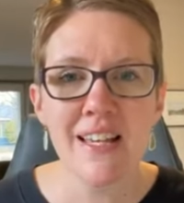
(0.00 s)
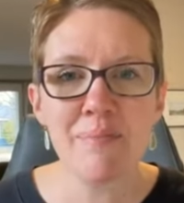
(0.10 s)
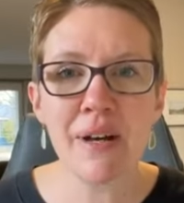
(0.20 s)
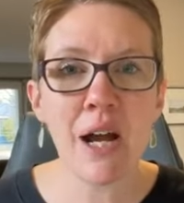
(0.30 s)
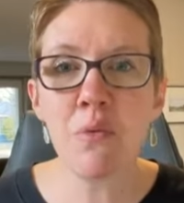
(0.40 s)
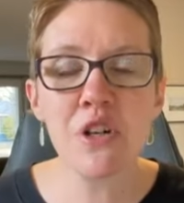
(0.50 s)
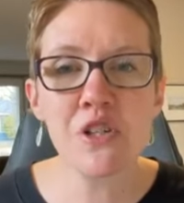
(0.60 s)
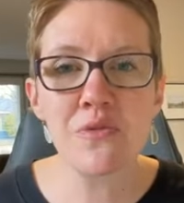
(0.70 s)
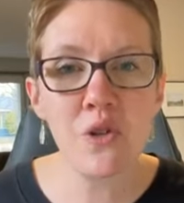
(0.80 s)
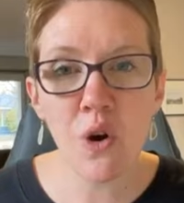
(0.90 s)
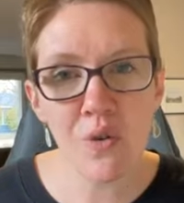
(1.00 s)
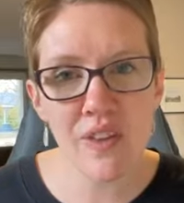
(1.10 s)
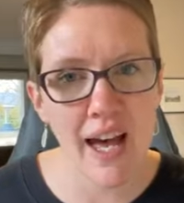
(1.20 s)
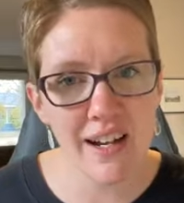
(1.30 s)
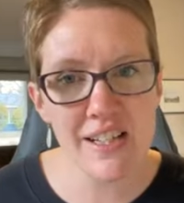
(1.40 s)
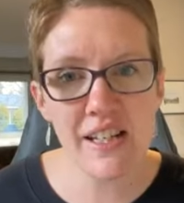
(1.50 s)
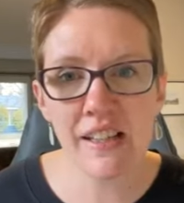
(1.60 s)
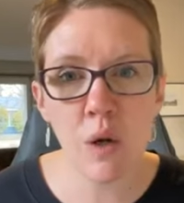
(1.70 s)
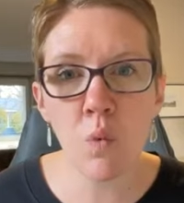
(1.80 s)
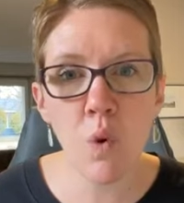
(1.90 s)
But I wouldn't have known that until
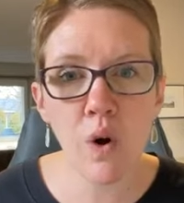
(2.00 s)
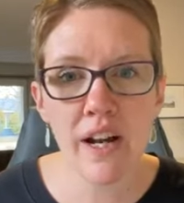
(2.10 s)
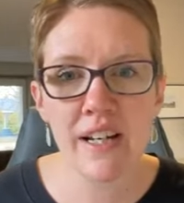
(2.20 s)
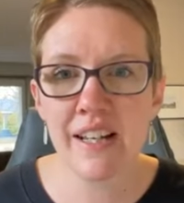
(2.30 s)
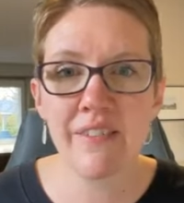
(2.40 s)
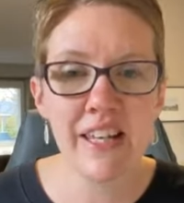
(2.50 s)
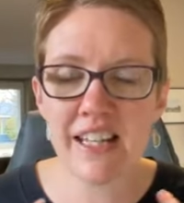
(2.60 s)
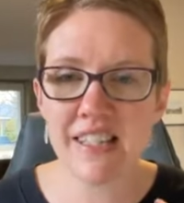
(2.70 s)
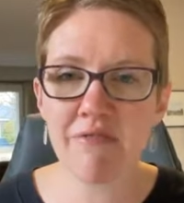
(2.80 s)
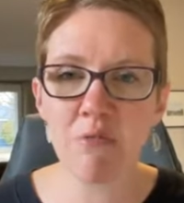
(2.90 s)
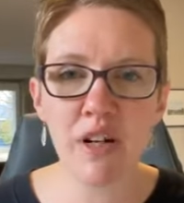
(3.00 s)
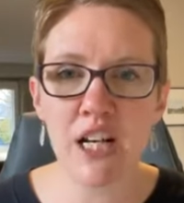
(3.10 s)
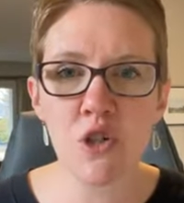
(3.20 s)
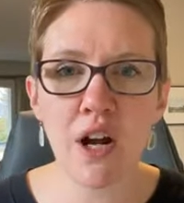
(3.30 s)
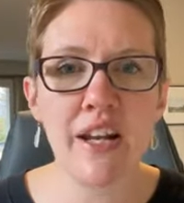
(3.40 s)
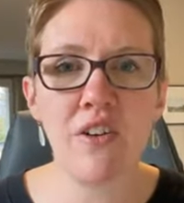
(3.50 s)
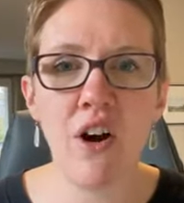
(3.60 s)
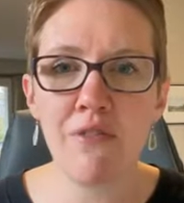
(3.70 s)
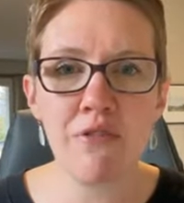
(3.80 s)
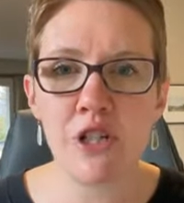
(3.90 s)
I wore it, because even when I tried it
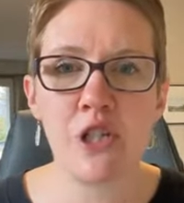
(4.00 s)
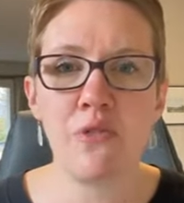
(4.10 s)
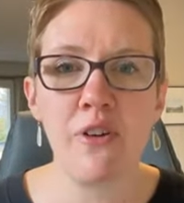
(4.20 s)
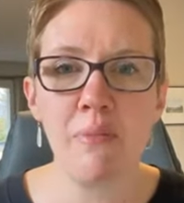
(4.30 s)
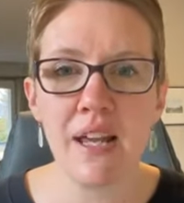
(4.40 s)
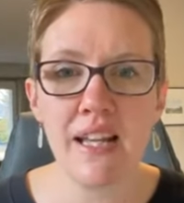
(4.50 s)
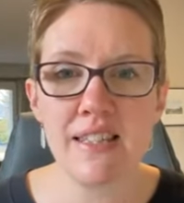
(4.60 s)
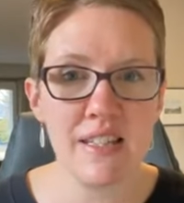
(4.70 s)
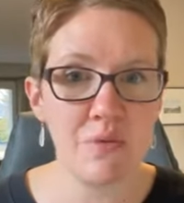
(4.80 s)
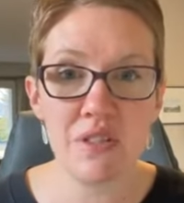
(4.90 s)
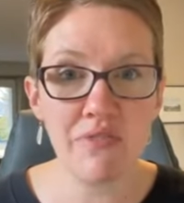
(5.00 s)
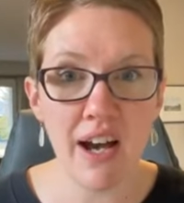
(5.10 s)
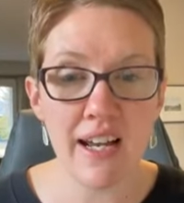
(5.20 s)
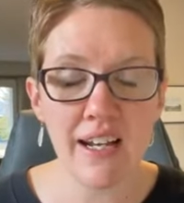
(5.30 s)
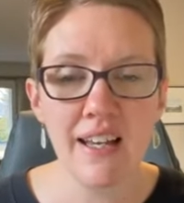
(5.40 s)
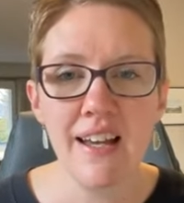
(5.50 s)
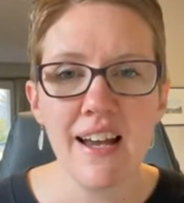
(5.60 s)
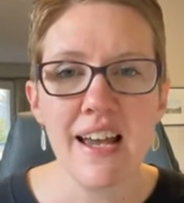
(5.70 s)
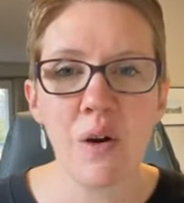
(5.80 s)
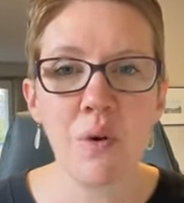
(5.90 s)
on for just a few minutes, it was fine.
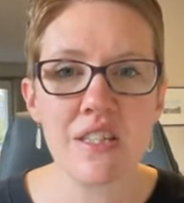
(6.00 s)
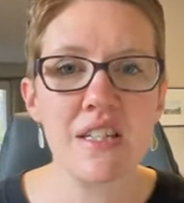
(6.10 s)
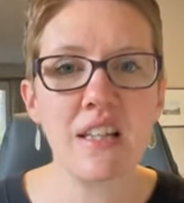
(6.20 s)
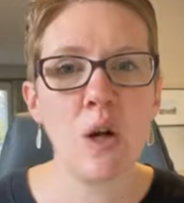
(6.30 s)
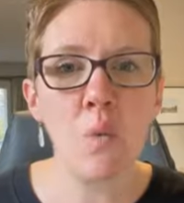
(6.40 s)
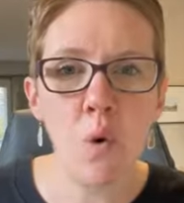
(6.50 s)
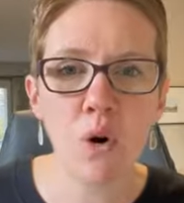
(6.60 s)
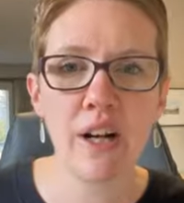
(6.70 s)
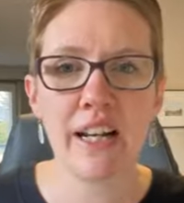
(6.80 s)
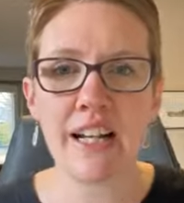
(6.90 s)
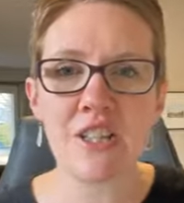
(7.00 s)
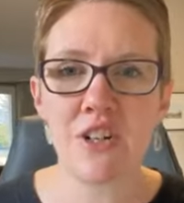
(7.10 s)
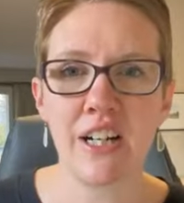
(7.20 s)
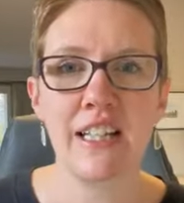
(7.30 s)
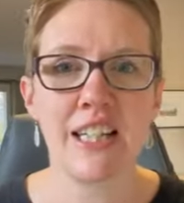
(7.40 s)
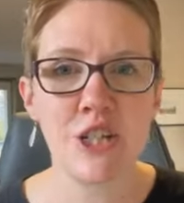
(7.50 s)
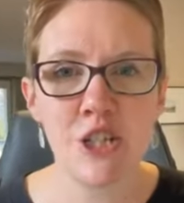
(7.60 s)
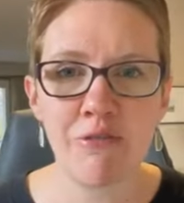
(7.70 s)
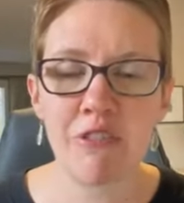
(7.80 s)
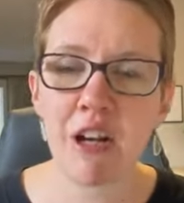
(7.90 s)
It wasn't I wore it and it started like
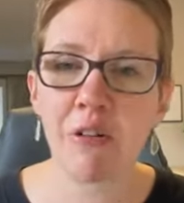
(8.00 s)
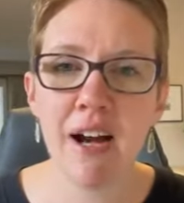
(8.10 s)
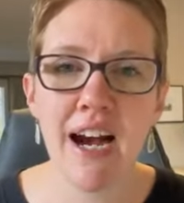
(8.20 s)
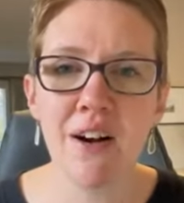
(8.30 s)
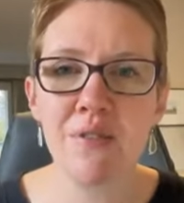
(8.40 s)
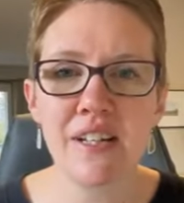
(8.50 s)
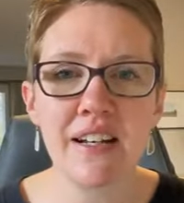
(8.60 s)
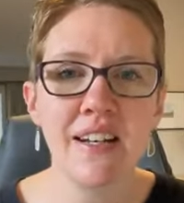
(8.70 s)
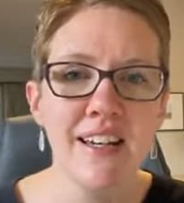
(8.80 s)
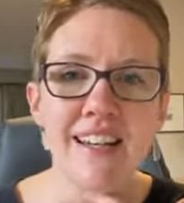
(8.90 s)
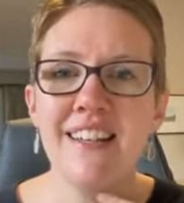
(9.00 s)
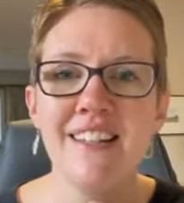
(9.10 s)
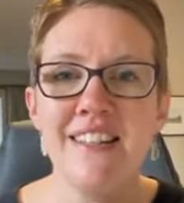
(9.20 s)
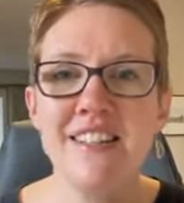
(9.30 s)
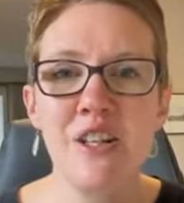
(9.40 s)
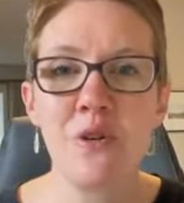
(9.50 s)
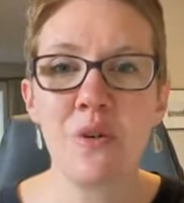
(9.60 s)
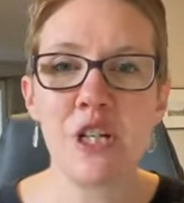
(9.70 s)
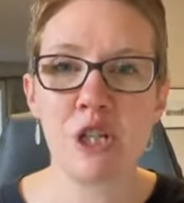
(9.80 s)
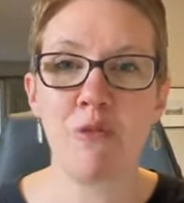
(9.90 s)
shifting around and, you
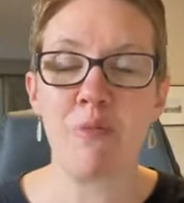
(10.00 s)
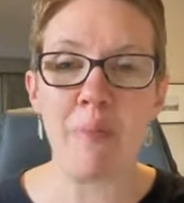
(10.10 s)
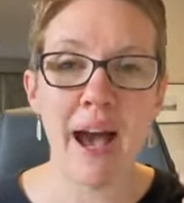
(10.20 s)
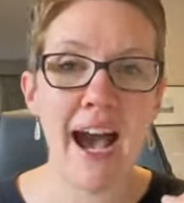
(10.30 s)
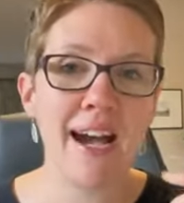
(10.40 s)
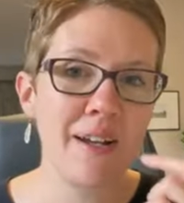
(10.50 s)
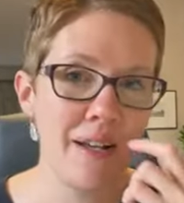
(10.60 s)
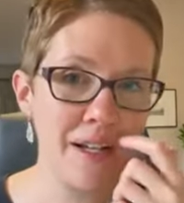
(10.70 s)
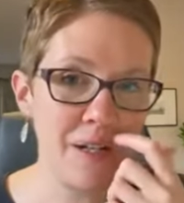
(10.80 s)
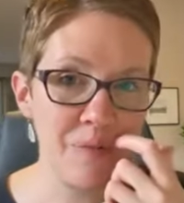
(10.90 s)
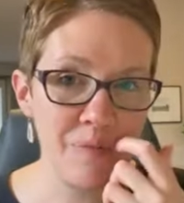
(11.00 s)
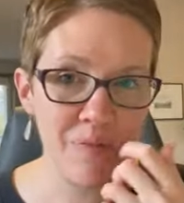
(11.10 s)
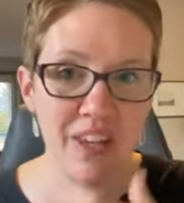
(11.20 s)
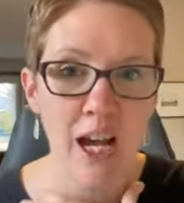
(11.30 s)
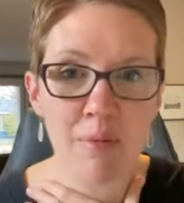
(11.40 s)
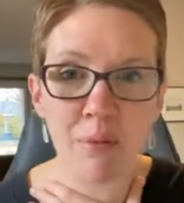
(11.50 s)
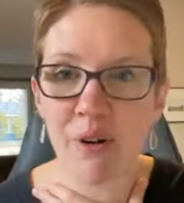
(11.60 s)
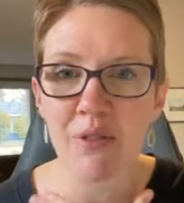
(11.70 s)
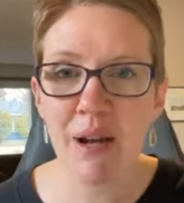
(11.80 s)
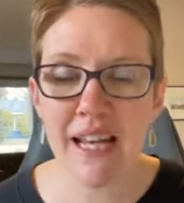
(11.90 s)
know, would shift back and come up
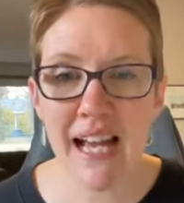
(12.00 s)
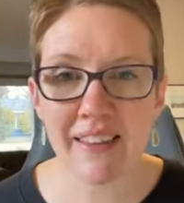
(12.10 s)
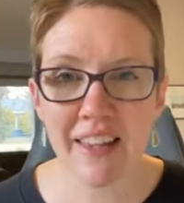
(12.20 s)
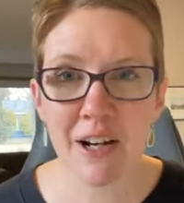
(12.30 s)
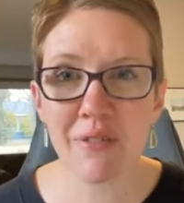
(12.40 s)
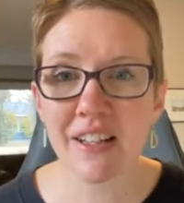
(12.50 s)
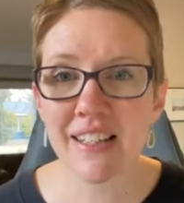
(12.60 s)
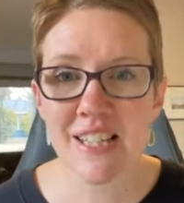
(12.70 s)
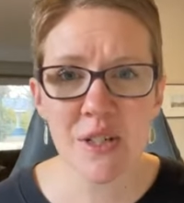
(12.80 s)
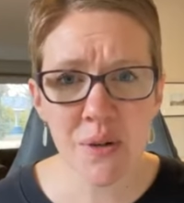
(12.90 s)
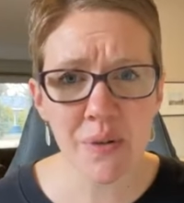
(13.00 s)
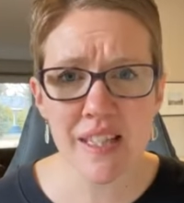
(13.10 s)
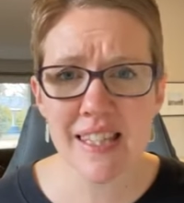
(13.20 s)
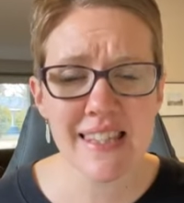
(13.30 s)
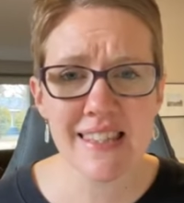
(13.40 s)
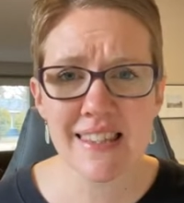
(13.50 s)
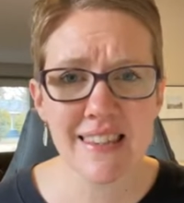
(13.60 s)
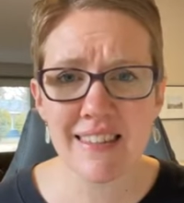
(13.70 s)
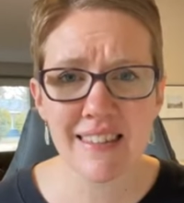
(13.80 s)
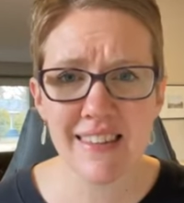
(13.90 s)
around my neck that I realized, no,
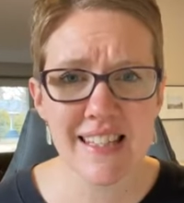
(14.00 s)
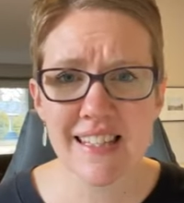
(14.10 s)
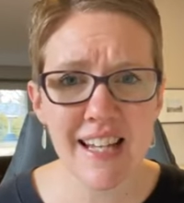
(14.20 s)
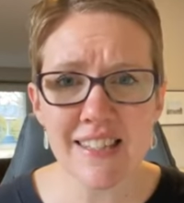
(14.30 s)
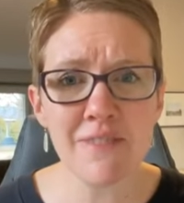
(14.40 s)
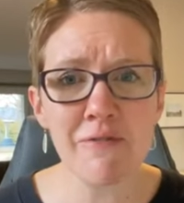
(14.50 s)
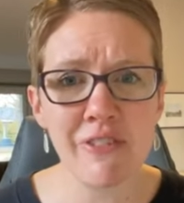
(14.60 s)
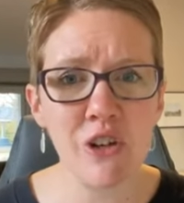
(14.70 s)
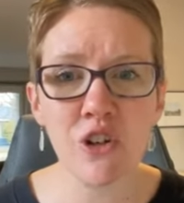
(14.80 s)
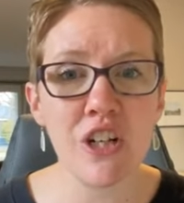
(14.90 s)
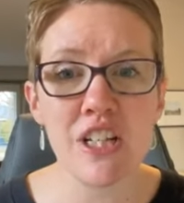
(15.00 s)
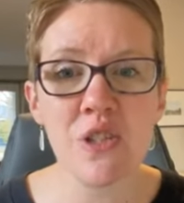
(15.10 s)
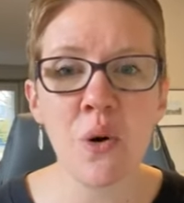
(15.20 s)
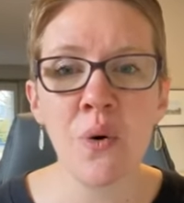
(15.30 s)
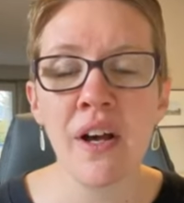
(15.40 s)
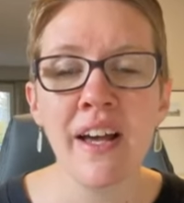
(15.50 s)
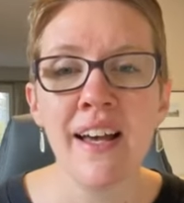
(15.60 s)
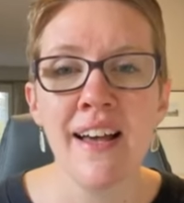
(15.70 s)
this doesn't feel good. So